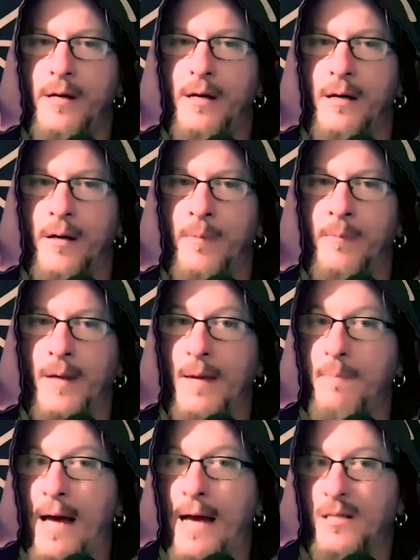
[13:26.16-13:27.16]
um, get
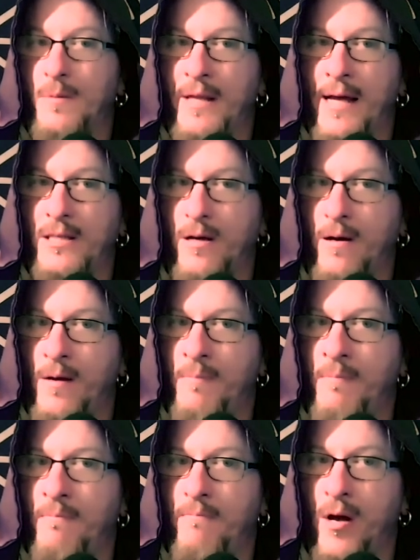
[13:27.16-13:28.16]
back some of that
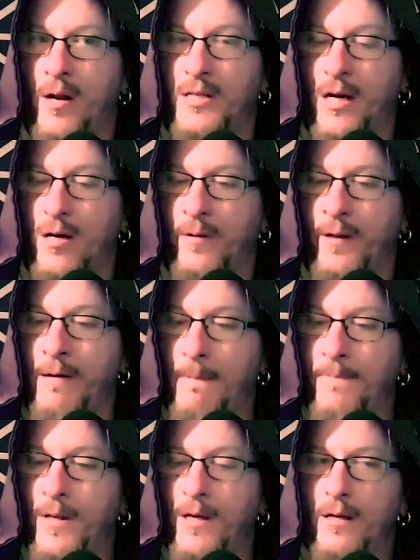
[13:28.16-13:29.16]
time monetarily
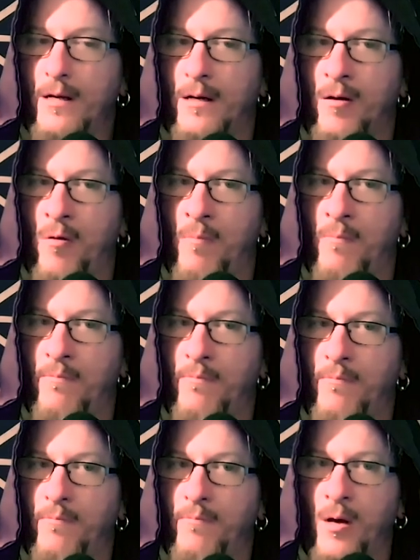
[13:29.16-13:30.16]
um,
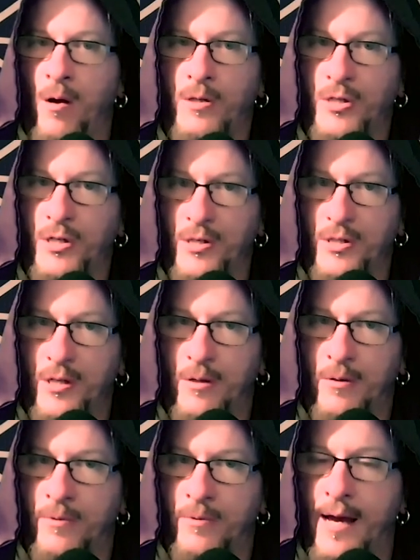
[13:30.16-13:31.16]
beyond just, you
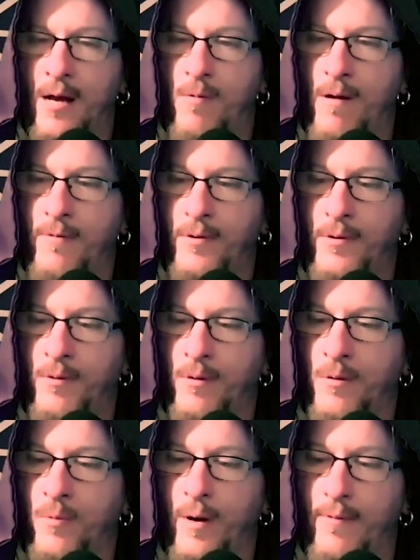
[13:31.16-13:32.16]
know, the ad revenue
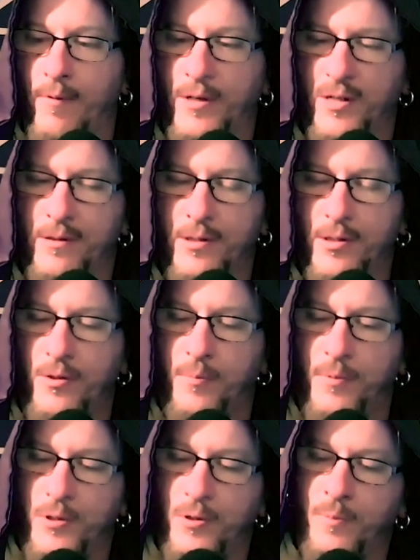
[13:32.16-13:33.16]
or whatever, which is
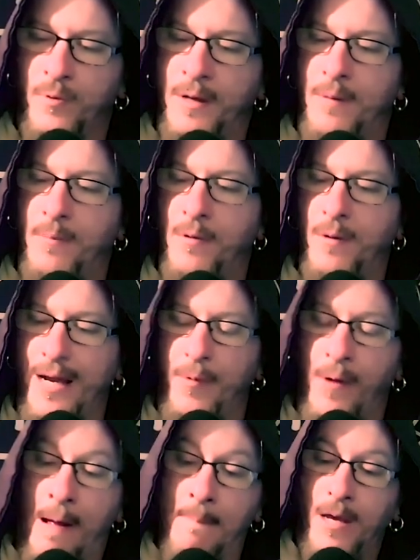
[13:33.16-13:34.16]
super, super minimal.
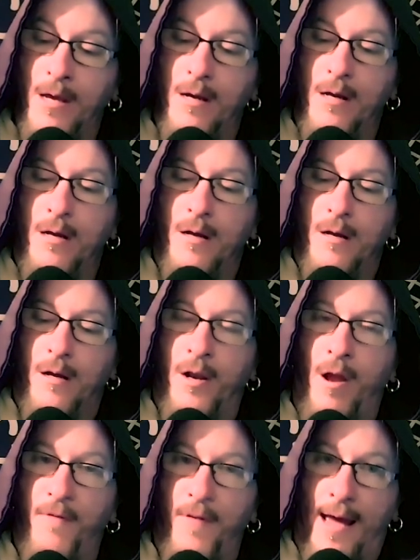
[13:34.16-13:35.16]
Anyway,
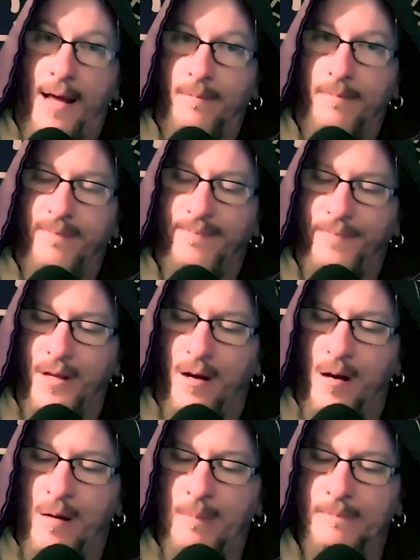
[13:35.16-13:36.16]
enough of that.
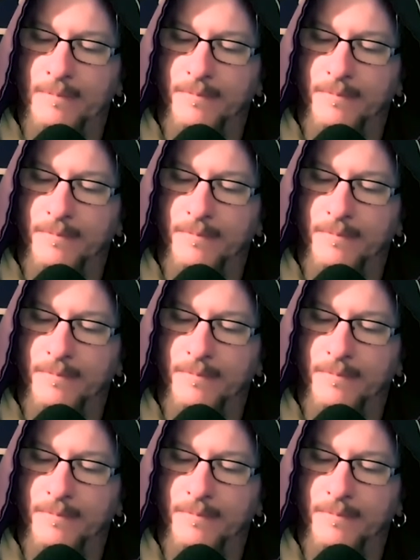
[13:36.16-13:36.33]
Um,